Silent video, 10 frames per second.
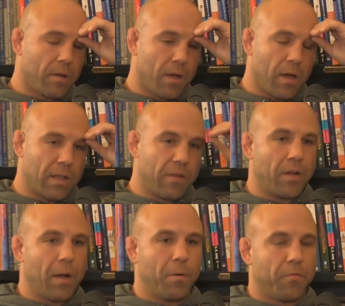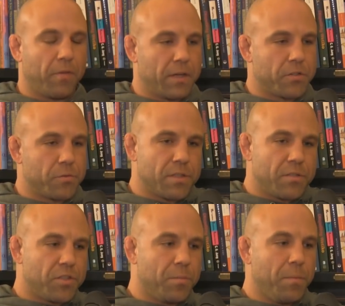uh, left eyebrow fractures
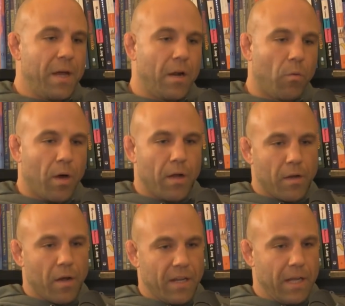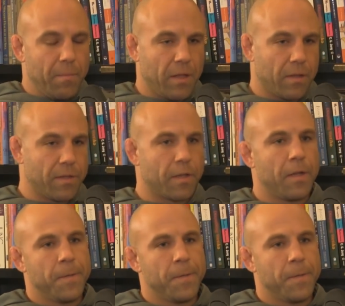against Jimi Manuwa in Nottingham, England.